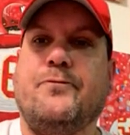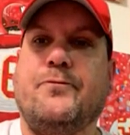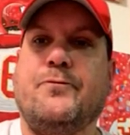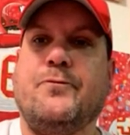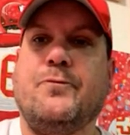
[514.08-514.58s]

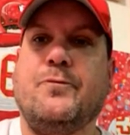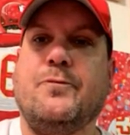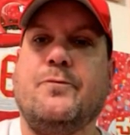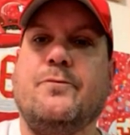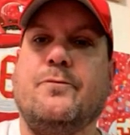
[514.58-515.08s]

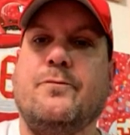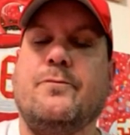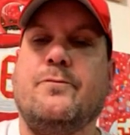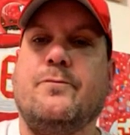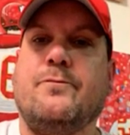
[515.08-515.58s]

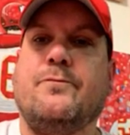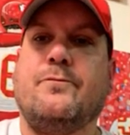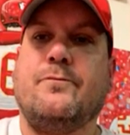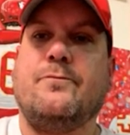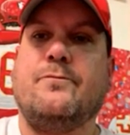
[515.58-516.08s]

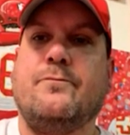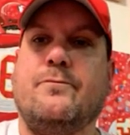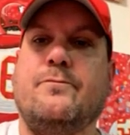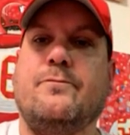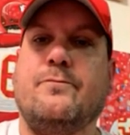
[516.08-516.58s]

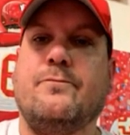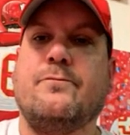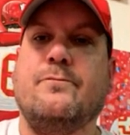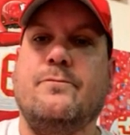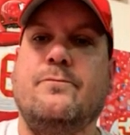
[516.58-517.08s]

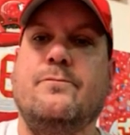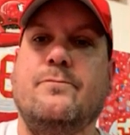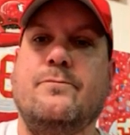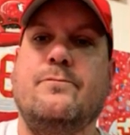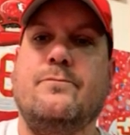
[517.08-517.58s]

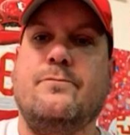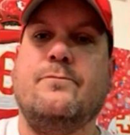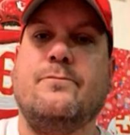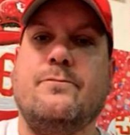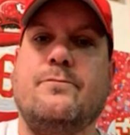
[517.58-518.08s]

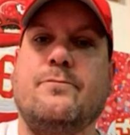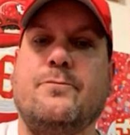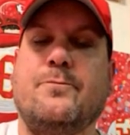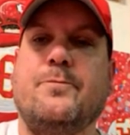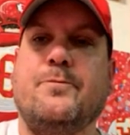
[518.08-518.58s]

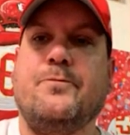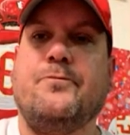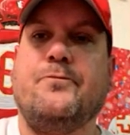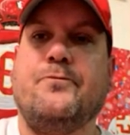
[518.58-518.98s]
(silent)